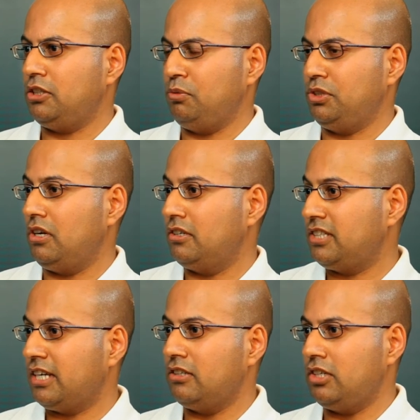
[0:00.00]
It was our
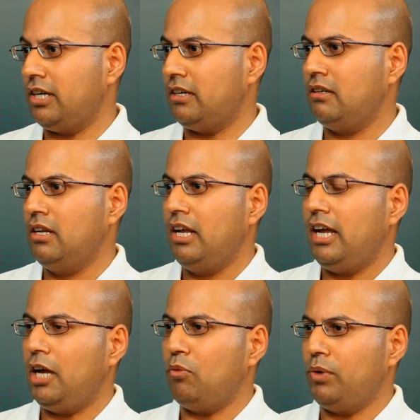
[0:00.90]
second year
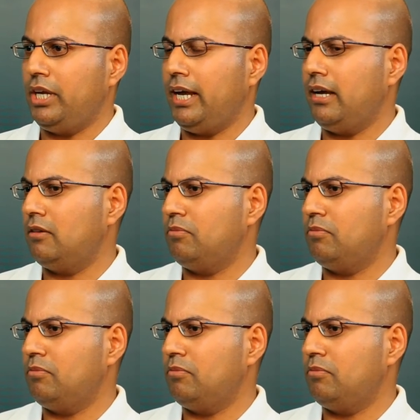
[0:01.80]
and we had